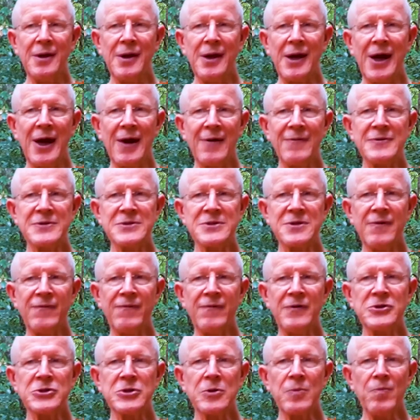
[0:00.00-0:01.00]
have
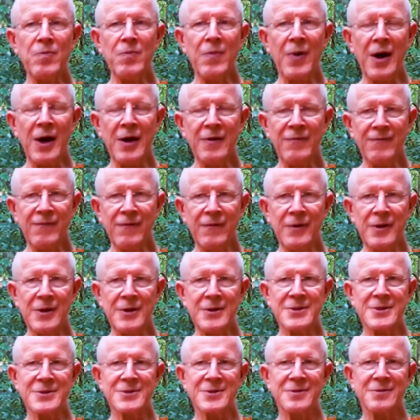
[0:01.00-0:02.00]
sufficient
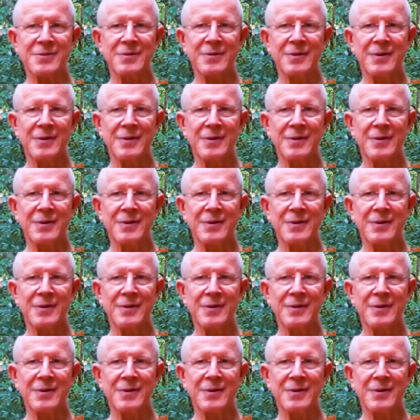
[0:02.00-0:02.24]
mindfulness